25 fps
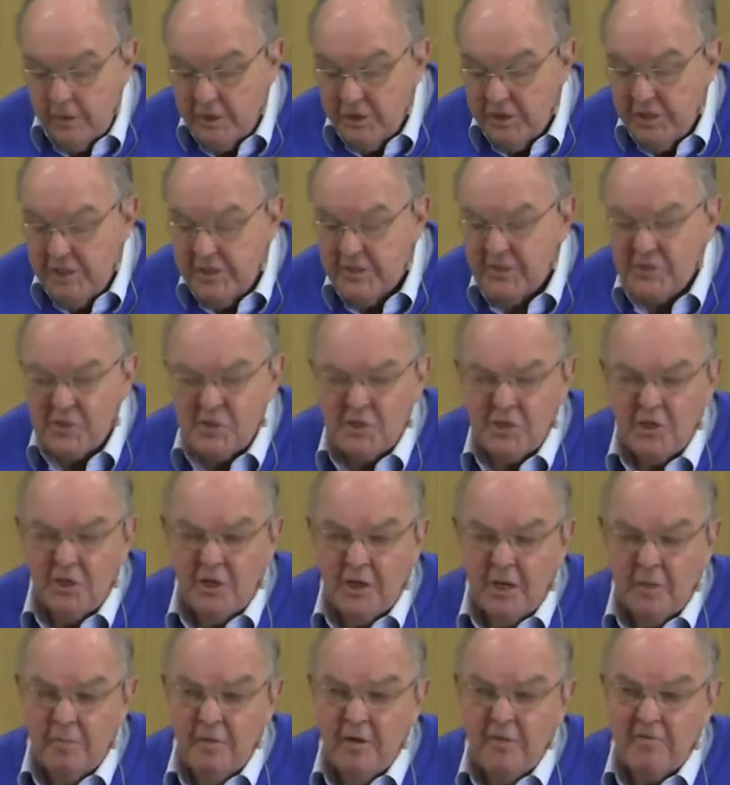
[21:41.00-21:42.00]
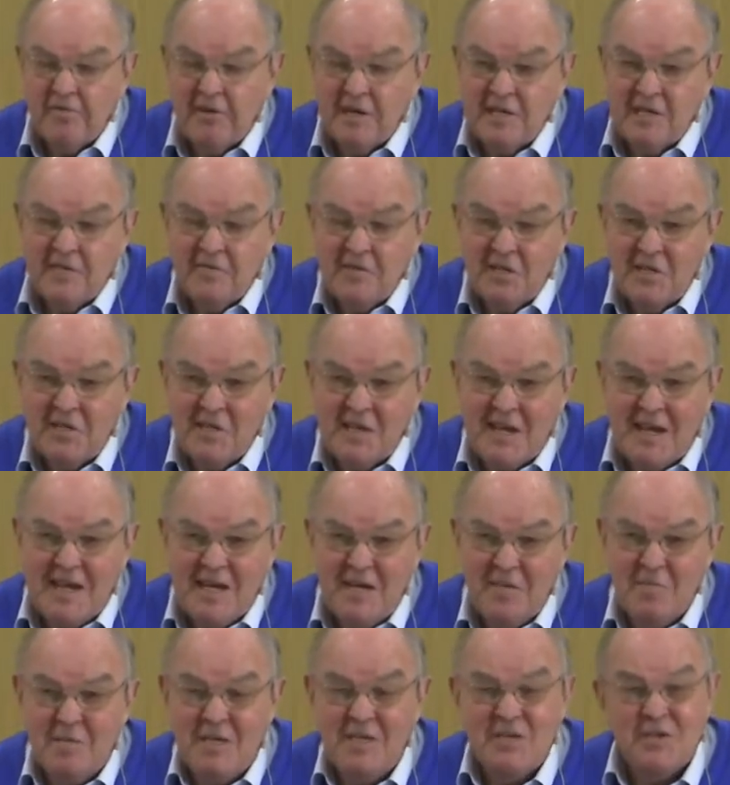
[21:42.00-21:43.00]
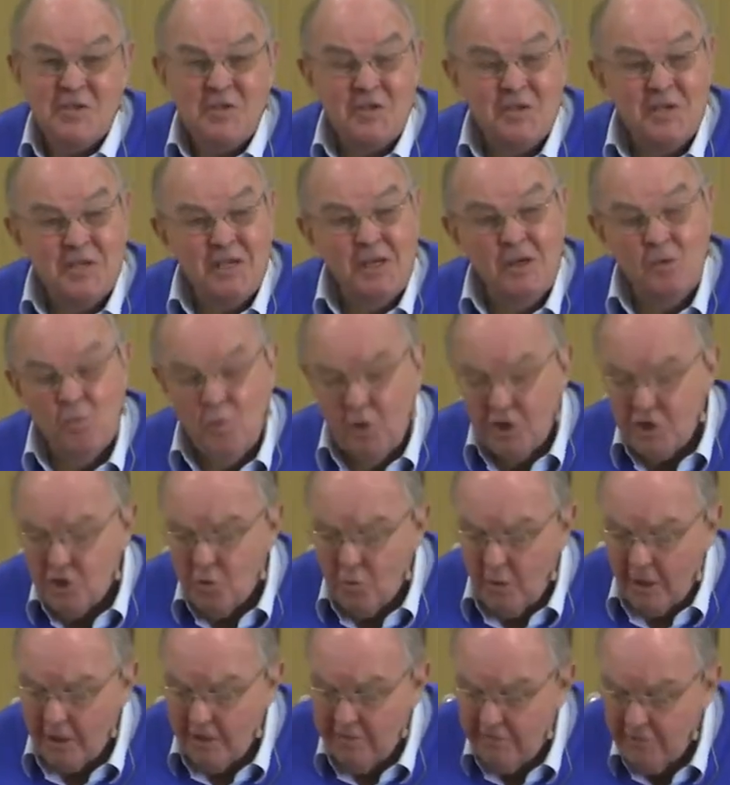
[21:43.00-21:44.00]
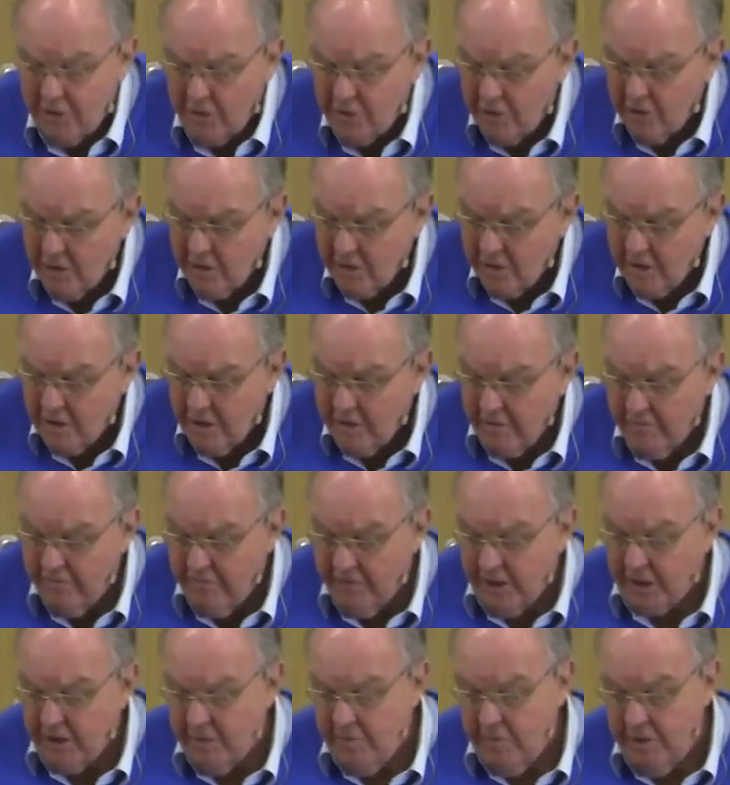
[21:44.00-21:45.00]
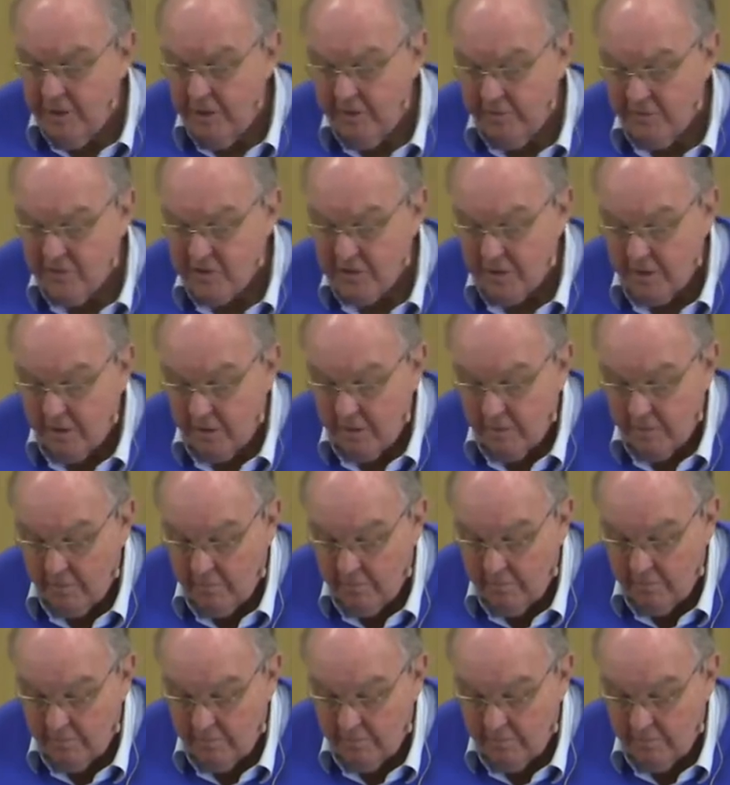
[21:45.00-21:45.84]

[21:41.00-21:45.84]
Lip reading: Jesus got up in front of his enemies and said, which one of you can convict me of sin?